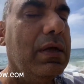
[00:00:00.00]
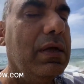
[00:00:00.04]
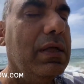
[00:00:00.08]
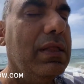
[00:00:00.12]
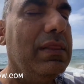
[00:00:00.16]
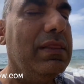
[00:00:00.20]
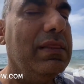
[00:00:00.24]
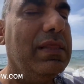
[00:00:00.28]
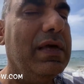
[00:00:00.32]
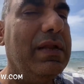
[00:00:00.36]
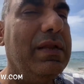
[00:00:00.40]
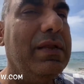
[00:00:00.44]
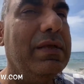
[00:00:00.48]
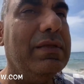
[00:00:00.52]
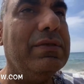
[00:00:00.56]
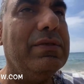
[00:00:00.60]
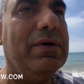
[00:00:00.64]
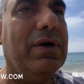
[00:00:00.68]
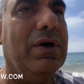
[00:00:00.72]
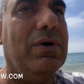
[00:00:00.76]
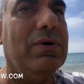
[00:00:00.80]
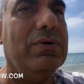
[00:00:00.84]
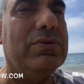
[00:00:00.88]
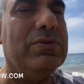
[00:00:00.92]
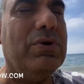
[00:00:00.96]
Let it
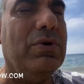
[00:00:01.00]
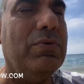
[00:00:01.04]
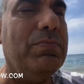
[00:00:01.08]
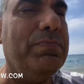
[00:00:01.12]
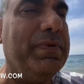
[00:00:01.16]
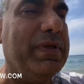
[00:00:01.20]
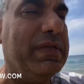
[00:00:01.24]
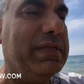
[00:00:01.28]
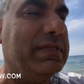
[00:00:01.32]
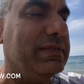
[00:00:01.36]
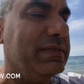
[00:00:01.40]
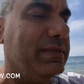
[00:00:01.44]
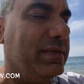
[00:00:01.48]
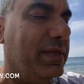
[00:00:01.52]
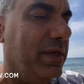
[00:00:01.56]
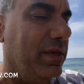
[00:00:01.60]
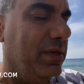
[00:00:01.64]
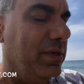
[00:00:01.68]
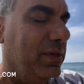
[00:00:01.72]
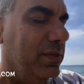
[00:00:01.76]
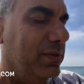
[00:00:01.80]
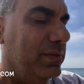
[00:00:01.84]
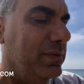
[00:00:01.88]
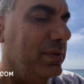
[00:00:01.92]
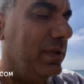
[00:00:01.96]
go. Don't be
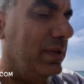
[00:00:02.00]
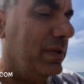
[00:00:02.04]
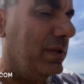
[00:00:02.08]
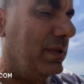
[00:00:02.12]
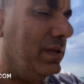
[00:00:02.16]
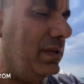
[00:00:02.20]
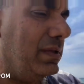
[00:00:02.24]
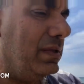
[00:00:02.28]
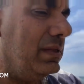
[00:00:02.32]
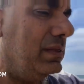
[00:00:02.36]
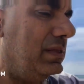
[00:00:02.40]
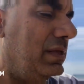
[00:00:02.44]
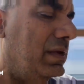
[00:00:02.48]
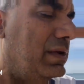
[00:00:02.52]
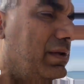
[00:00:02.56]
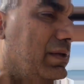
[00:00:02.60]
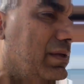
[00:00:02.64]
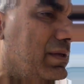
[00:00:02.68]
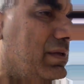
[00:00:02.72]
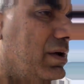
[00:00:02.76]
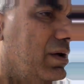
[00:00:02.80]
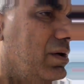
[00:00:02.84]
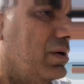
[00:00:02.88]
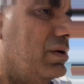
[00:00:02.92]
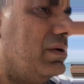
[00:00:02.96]
scared. Let it
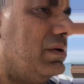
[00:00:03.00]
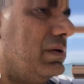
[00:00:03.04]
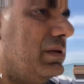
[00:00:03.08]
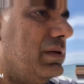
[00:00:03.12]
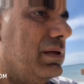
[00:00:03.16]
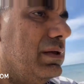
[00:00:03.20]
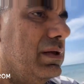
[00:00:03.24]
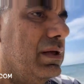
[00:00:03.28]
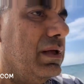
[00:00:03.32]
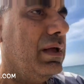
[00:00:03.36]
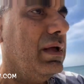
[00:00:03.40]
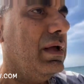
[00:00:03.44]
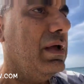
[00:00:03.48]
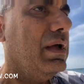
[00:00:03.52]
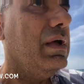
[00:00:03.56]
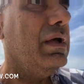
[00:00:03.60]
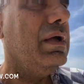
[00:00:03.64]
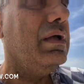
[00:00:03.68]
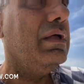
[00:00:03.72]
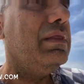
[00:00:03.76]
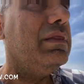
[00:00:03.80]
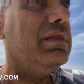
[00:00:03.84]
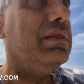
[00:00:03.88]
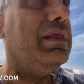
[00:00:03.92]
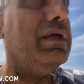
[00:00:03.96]
go.
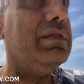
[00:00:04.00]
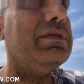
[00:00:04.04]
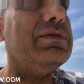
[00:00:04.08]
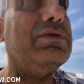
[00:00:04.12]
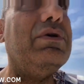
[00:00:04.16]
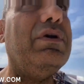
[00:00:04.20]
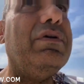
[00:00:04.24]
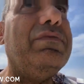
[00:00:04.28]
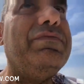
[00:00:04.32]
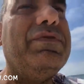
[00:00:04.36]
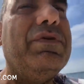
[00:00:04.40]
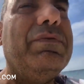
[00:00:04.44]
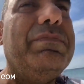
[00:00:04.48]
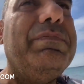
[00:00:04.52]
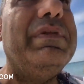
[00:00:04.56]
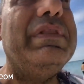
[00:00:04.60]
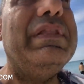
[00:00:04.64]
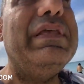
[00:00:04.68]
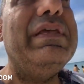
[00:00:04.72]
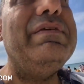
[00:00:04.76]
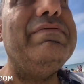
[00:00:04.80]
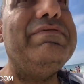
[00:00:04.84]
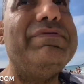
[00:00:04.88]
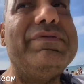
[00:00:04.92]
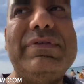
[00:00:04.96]
Let go of your
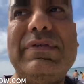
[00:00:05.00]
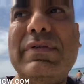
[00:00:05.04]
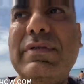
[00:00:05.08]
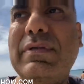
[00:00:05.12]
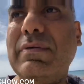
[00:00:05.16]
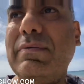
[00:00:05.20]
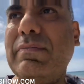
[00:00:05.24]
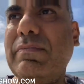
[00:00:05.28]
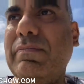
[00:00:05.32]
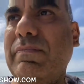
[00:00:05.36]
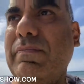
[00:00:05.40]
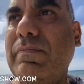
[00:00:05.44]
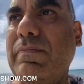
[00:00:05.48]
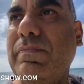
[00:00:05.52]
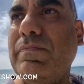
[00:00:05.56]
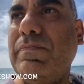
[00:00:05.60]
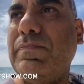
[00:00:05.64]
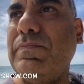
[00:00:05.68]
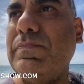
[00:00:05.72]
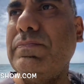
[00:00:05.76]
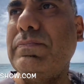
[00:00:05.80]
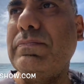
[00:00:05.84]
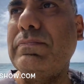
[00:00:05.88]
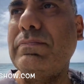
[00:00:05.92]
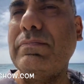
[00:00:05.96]
beliefs.
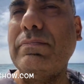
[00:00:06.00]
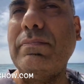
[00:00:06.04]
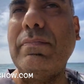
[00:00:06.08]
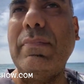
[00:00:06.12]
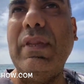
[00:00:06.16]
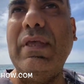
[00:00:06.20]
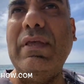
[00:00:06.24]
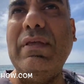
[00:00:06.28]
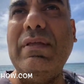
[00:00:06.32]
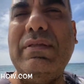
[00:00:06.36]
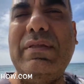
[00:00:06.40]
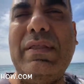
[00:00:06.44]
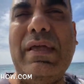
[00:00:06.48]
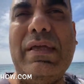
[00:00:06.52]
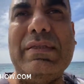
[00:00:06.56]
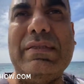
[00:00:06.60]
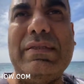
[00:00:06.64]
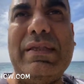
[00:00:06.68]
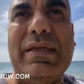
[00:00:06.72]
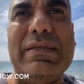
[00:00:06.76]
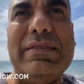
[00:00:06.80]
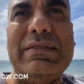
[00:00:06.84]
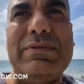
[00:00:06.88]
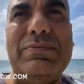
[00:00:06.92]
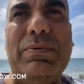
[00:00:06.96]

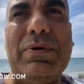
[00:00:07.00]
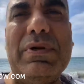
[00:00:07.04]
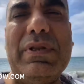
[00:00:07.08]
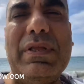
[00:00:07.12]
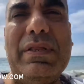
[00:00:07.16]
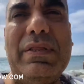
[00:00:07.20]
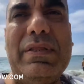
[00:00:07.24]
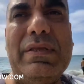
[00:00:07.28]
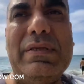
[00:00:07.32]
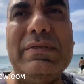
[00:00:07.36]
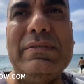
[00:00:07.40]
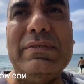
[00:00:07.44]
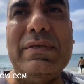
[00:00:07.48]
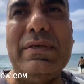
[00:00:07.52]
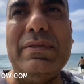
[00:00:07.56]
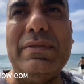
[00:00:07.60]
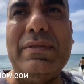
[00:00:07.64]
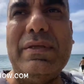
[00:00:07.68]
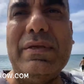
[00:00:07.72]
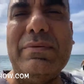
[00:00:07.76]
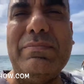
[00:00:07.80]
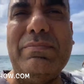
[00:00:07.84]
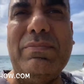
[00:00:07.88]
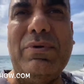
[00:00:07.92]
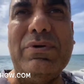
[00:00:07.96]
That's what it is, I
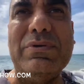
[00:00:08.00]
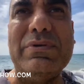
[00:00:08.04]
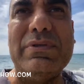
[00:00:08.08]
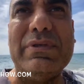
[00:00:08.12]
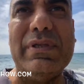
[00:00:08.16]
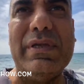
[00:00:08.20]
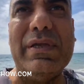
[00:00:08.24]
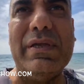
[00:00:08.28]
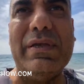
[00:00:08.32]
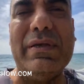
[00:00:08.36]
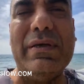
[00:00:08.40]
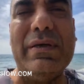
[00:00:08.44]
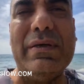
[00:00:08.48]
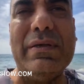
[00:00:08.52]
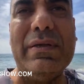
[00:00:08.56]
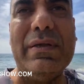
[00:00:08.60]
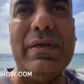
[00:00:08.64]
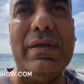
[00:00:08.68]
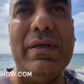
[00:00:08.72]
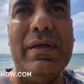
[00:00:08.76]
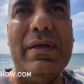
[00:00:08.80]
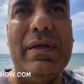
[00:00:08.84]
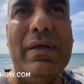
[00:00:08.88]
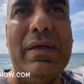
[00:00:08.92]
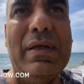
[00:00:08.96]
think, mostly.
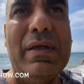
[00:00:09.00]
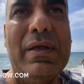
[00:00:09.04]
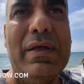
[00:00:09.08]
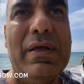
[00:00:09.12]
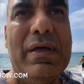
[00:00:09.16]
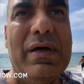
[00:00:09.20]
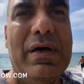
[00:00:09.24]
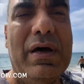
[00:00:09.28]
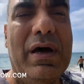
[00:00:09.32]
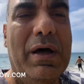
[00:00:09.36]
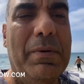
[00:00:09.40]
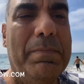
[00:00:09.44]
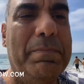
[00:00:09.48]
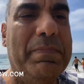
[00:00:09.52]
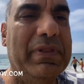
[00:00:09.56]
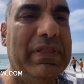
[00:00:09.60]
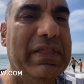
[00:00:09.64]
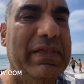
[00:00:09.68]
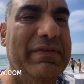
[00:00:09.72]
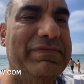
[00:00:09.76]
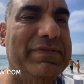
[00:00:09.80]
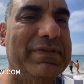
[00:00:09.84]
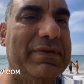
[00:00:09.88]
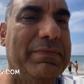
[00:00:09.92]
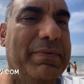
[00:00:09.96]
Our
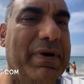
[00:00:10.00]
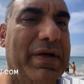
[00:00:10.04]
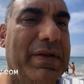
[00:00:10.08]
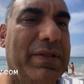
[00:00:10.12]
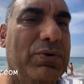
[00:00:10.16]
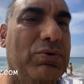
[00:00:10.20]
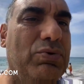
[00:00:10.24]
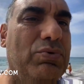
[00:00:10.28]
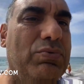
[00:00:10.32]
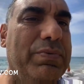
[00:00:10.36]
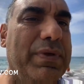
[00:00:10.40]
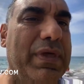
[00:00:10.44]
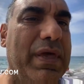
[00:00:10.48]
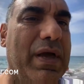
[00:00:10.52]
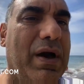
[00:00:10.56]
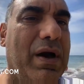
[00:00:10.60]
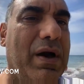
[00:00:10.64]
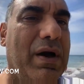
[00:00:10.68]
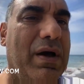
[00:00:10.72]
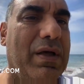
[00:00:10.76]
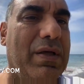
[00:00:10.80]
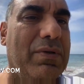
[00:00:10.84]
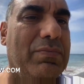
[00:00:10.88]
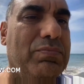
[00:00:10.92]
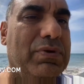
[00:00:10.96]
beliefs about who we
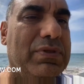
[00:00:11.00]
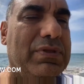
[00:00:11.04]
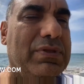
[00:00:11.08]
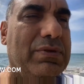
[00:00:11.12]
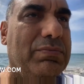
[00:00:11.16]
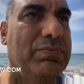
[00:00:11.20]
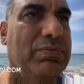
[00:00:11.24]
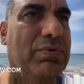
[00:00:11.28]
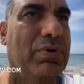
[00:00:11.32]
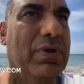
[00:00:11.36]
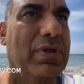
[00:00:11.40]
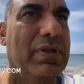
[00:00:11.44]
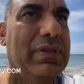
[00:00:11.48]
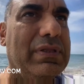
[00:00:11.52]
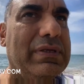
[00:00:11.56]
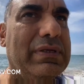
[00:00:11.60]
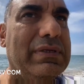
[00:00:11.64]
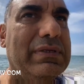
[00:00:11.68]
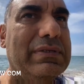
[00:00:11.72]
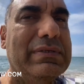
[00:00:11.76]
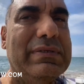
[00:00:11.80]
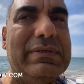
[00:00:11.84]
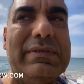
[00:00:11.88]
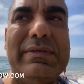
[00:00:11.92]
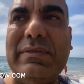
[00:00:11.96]
are, what the world
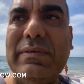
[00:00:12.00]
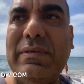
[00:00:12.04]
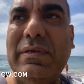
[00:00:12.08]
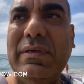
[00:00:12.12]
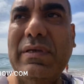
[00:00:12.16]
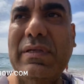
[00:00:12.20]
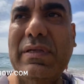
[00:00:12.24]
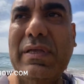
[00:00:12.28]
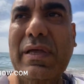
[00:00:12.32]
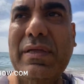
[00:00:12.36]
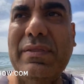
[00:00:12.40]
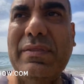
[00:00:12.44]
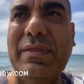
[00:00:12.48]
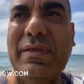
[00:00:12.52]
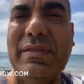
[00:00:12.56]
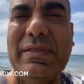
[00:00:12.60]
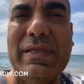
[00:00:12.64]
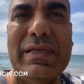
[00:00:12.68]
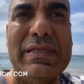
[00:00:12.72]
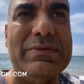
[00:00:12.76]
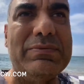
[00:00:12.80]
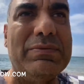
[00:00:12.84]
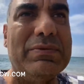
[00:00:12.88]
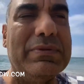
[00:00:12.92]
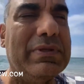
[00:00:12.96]
is, I think
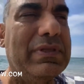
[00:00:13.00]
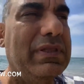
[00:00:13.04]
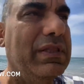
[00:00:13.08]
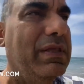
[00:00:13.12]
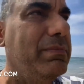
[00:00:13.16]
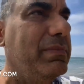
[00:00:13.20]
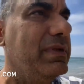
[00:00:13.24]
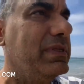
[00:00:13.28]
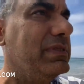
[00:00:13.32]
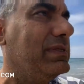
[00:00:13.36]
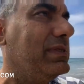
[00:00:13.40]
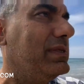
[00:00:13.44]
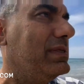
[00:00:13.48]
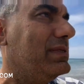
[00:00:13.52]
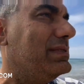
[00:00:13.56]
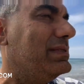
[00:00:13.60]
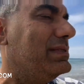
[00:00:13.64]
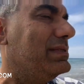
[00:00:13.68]
that's what limits us.